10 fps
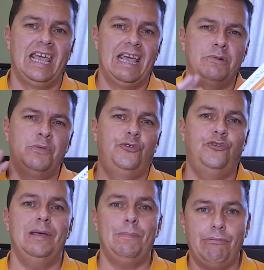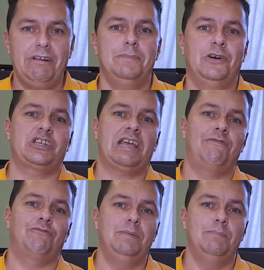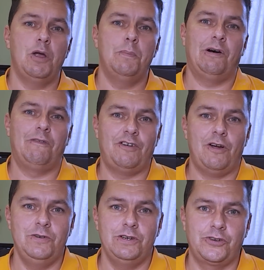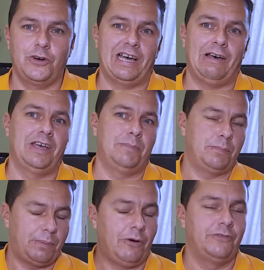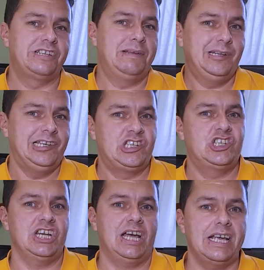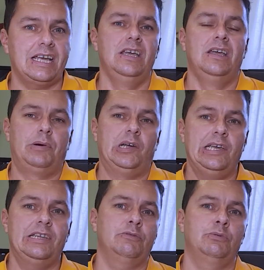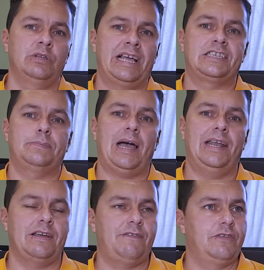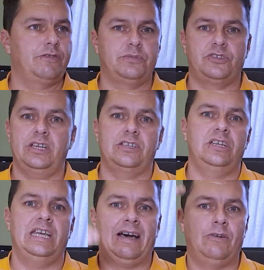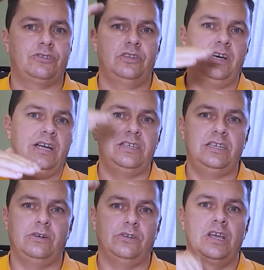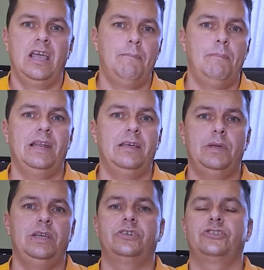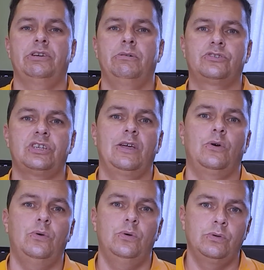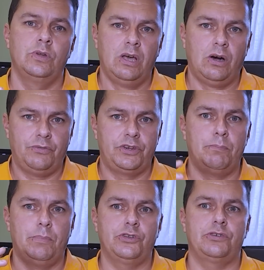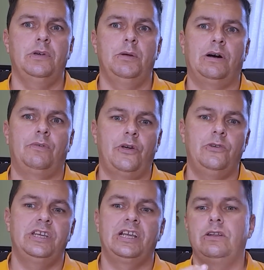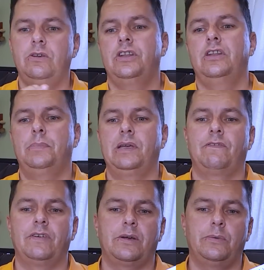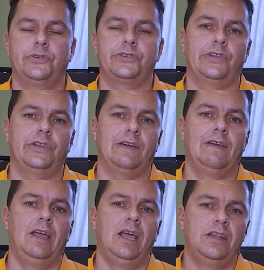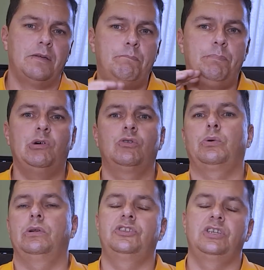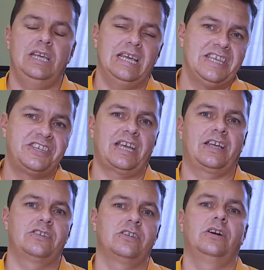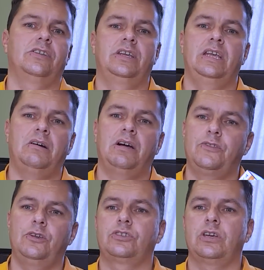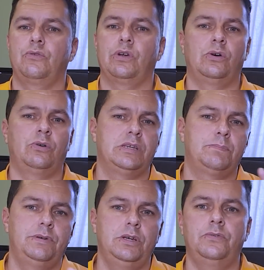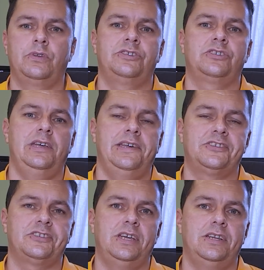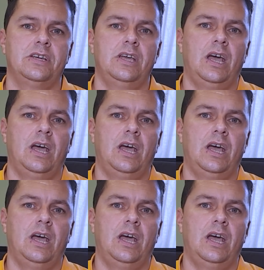It will fit pretty much every mobile phone you've got out there, but obviously please check. But it will expand, I think, from 60 out to 90 odd millimeters, so it will take all of your modern mobile phones, including the big thick ones on there. The build quality is second to none. You know, I've looked over it all. It's beautifully CNC'd.